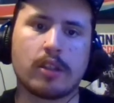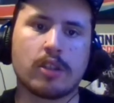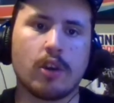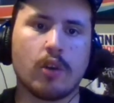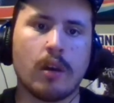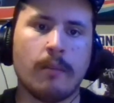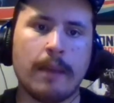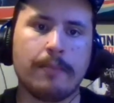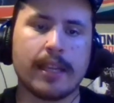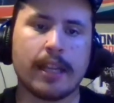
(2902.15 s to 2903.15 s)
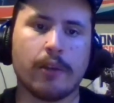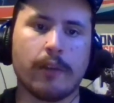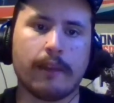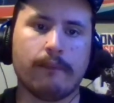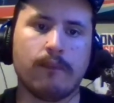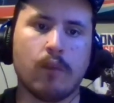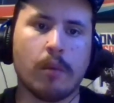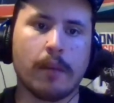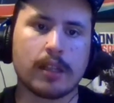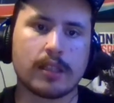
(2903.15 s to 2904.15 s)
So it might be another like four
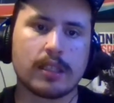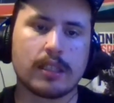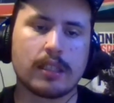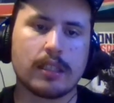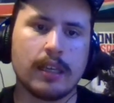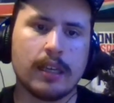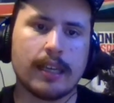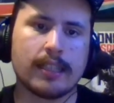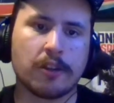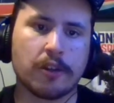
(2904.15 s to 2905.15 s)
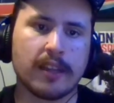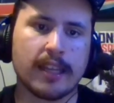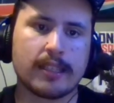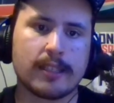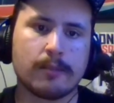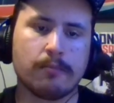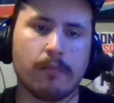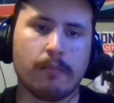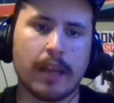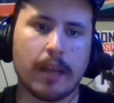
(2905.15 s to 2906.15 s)
months until the next
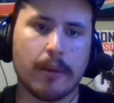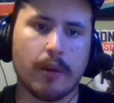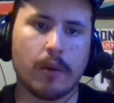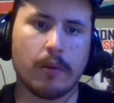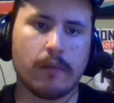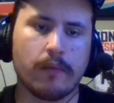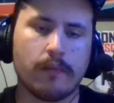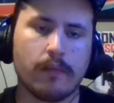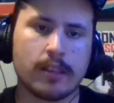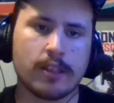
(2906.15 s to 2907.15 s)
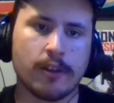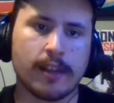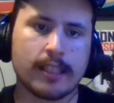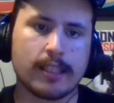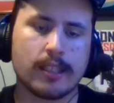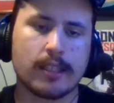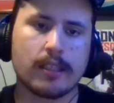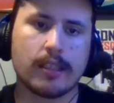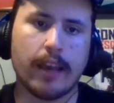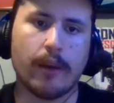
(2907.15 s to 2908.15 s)
minimum of until the
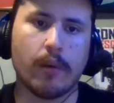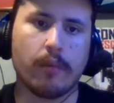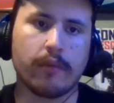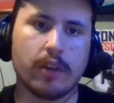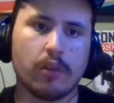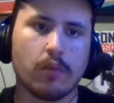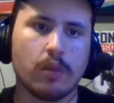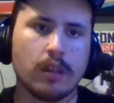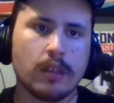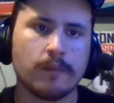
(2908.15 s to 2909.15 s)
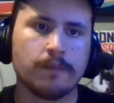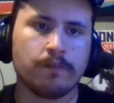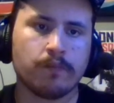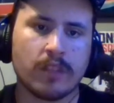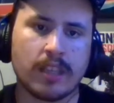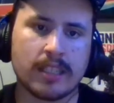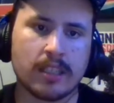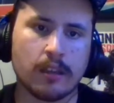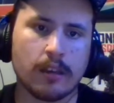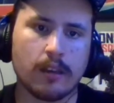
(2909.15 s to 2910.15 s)
next era review.
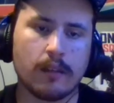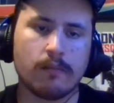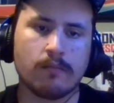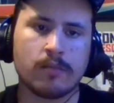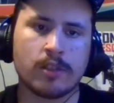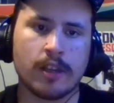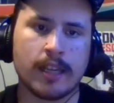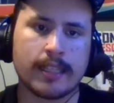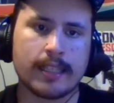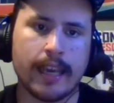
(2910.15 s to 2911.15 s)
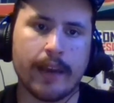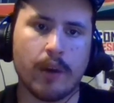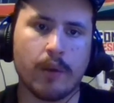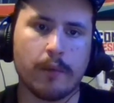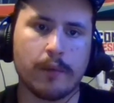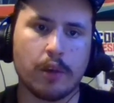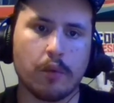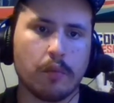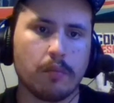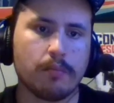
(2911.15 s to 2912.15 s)
Godzilla to the next era review.